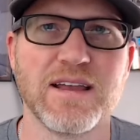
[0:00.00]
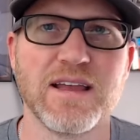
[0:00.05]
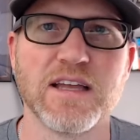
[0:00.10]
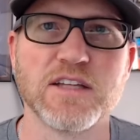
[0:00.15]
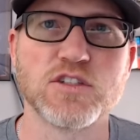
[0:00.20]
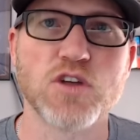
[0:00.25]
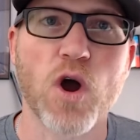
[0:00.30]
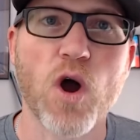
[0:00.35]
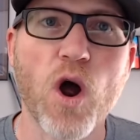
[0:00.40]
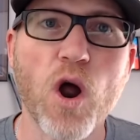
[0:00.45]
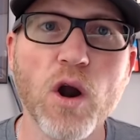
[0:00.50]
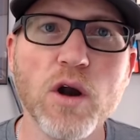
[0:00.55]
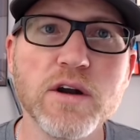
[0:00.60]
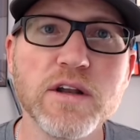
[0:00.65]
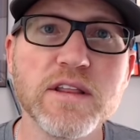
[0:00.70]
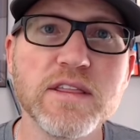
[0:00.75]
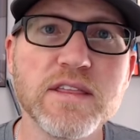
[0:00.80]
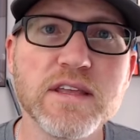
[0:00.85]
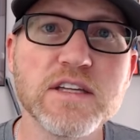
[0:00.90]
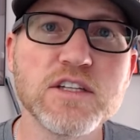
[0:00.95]
It's hard
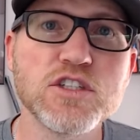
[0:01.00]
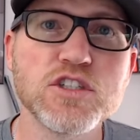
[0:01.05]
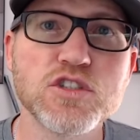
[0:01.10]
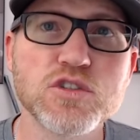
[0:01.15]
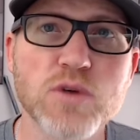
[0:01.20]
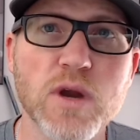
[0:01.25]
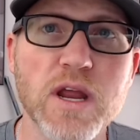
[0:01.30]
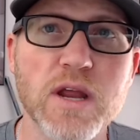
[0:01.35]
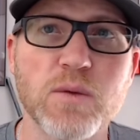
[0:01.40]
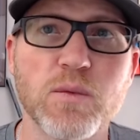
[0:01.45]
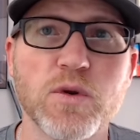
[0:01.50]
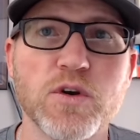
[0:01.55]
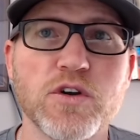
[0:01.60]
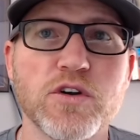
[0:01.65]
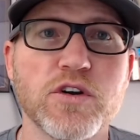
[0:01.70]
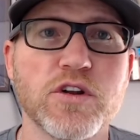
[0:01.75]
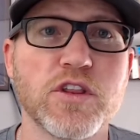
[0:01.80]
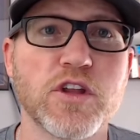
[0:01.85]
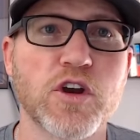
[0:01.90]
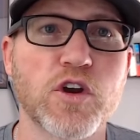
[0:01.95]
to think straight when
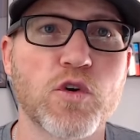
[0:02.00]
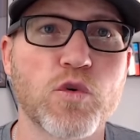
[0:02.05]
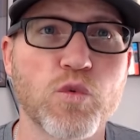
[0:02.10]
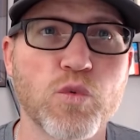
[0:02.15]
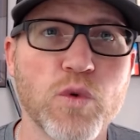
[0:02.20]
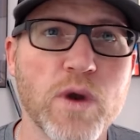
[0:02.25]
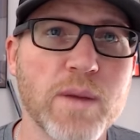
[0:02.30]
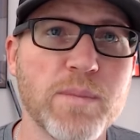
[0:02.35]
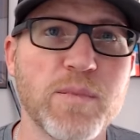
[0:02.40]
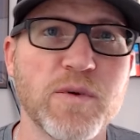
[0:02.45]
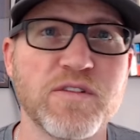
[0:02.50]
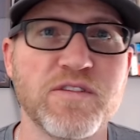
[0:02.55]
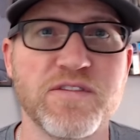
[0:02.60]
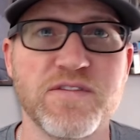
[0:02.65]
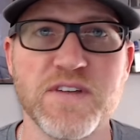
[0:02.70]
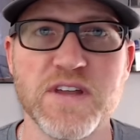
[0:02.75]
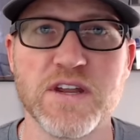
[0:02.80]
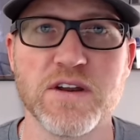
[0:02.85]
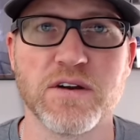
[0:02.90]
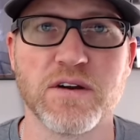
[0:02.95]
you're in the grip of
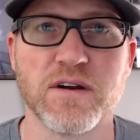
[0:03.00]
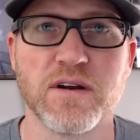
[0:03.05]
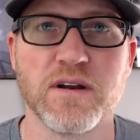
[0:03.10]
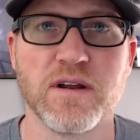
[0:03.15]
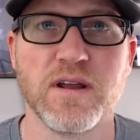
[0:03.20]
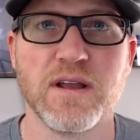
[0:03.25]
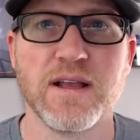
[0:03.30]
fear.